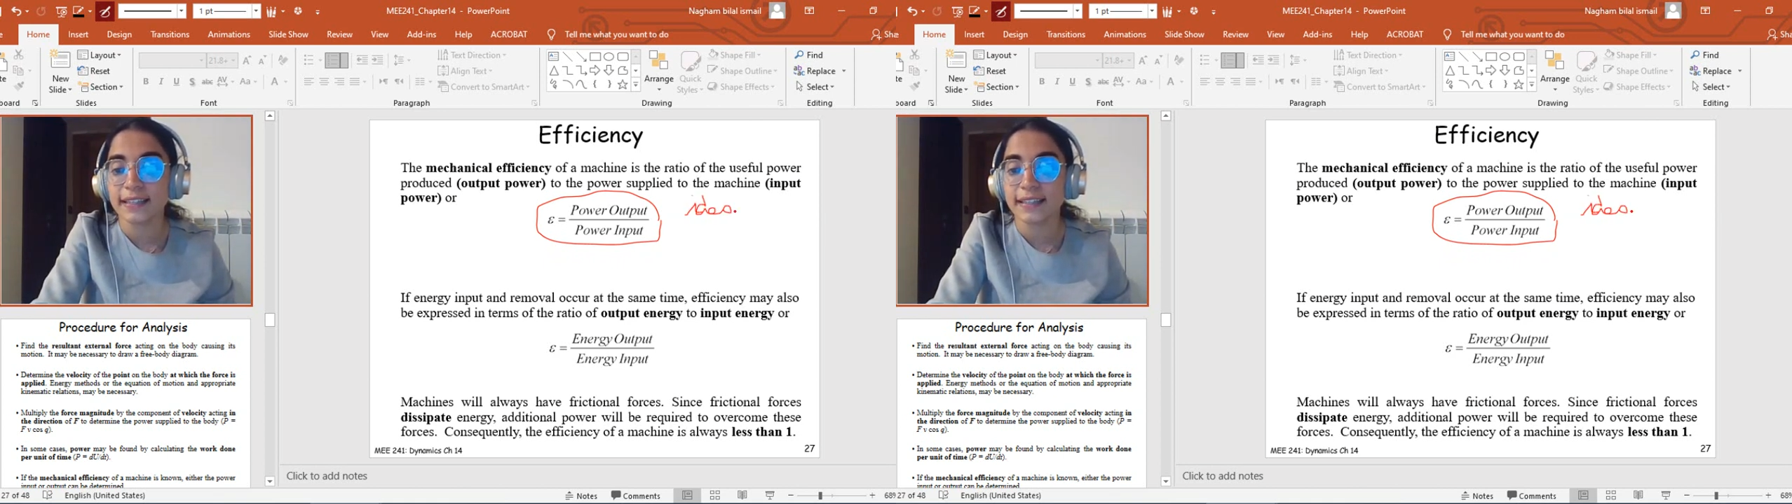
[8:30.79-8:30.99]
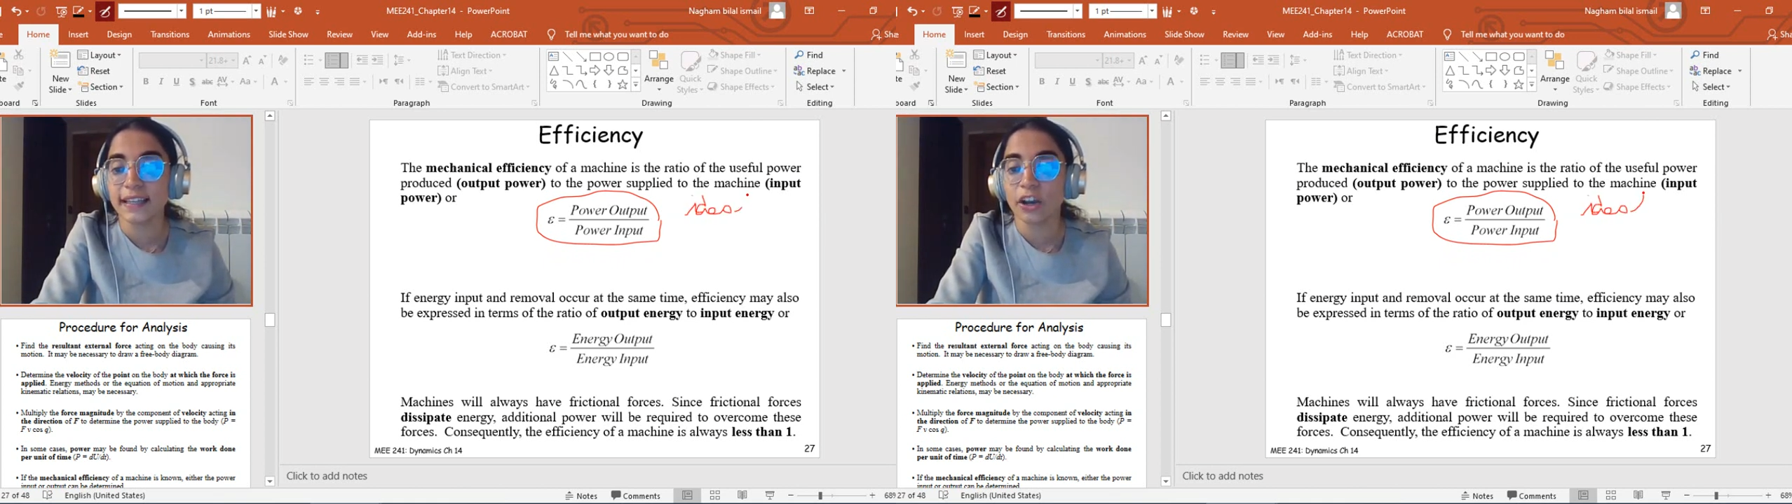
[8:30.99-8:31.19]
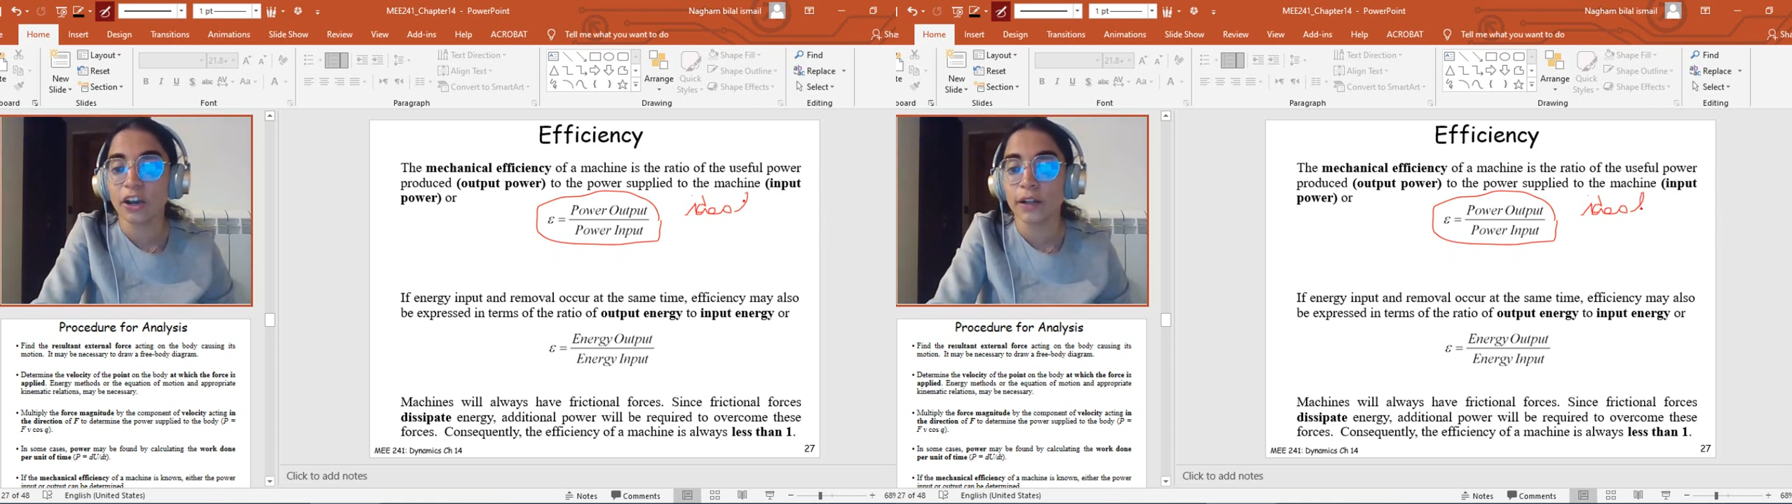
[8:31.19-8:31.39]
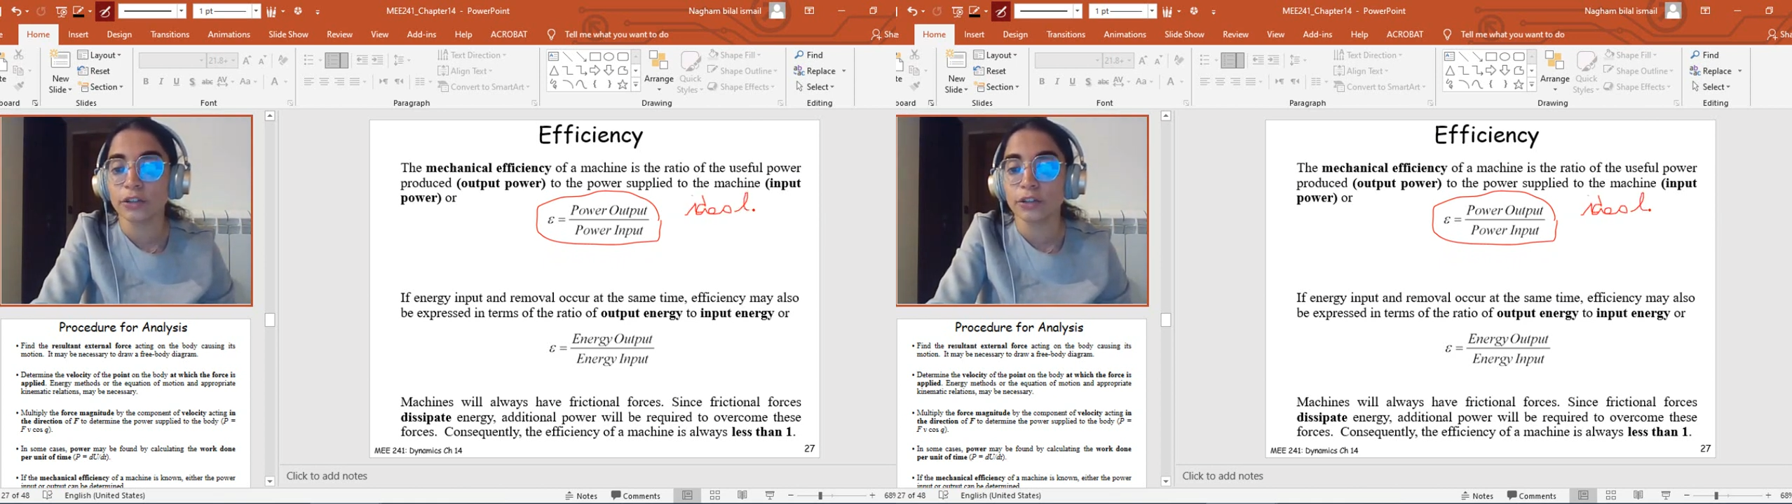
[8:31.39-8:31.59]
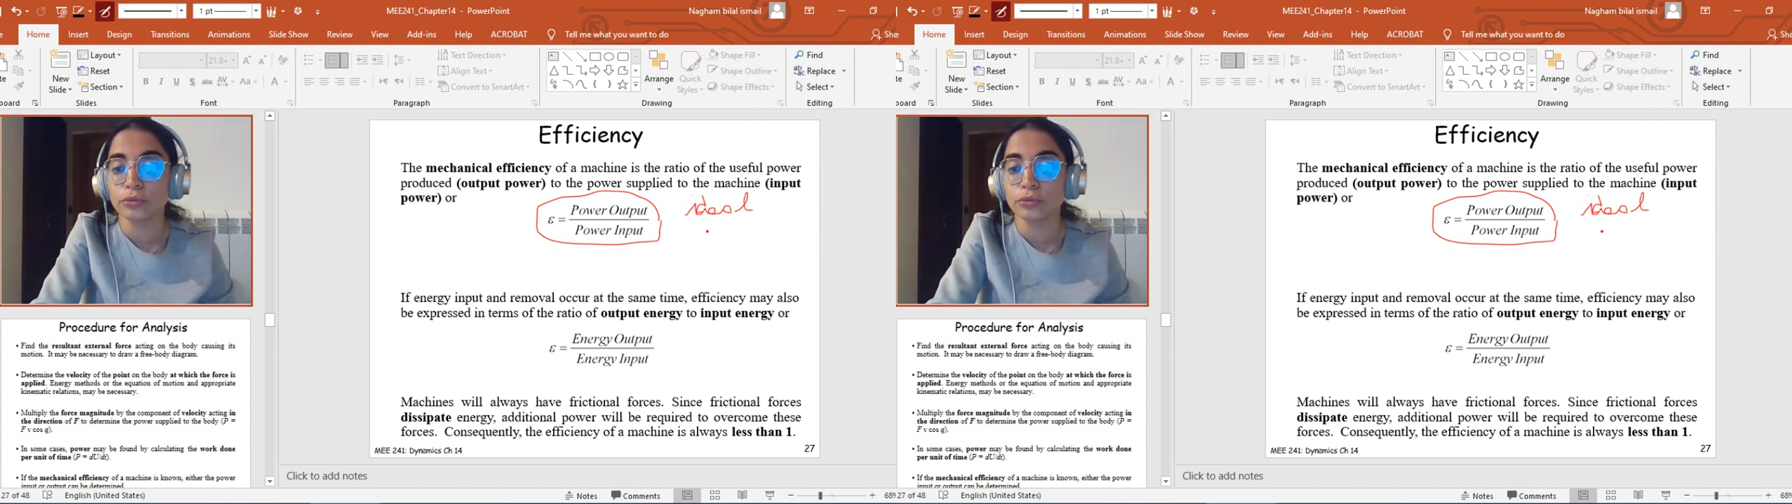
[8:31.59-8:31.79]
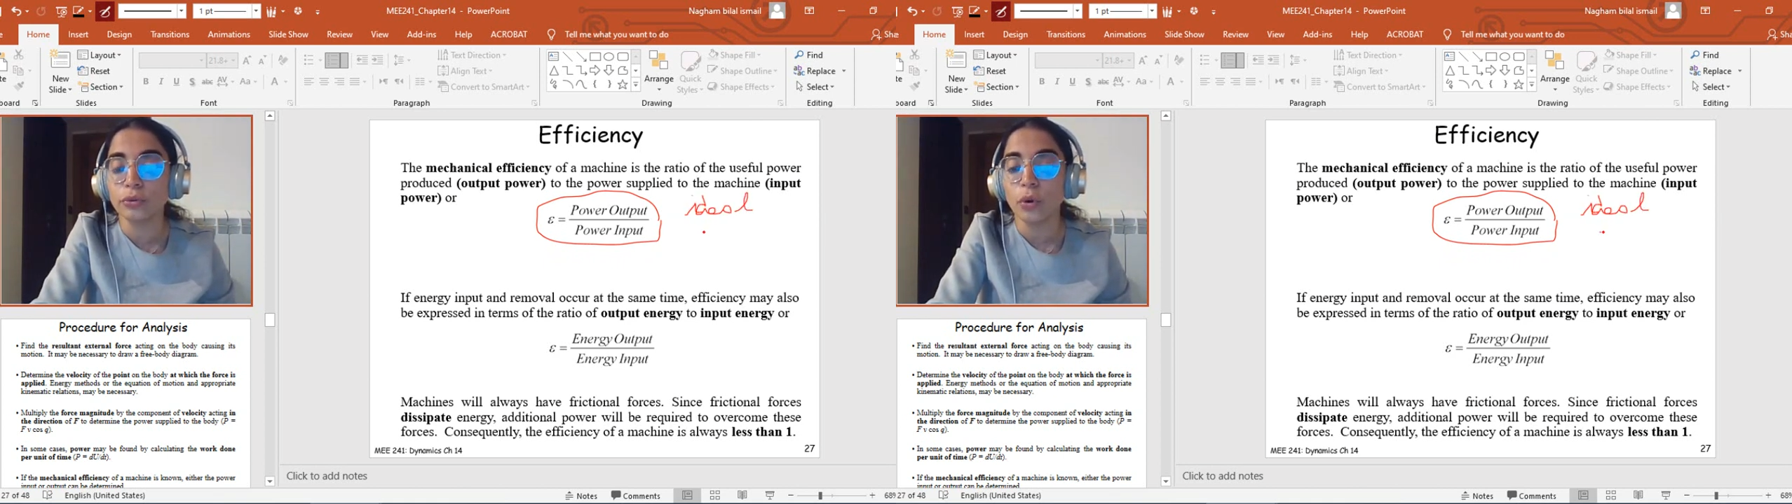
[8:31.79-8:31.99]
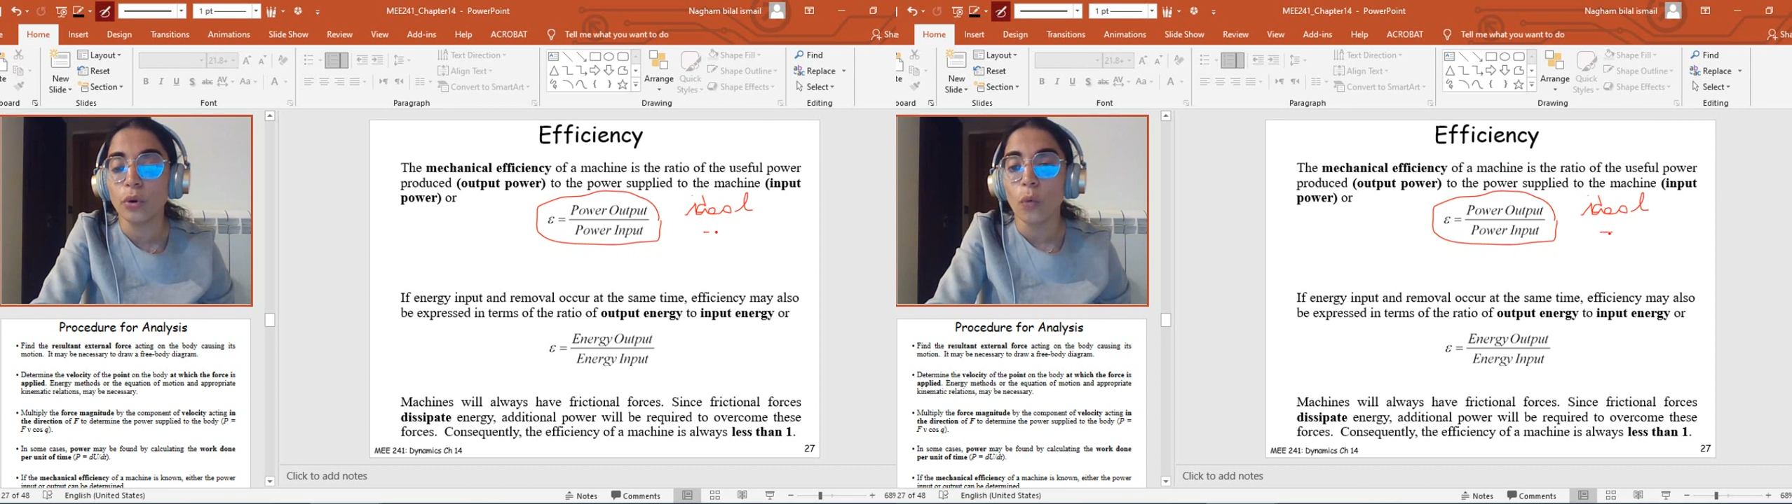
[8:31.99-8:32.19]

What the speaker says: is equal to